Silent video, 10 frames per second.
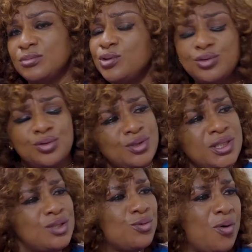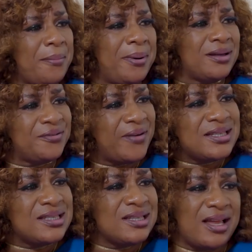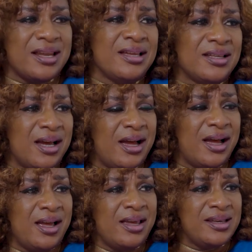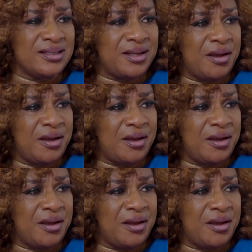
Well, you don't need to go about fighting his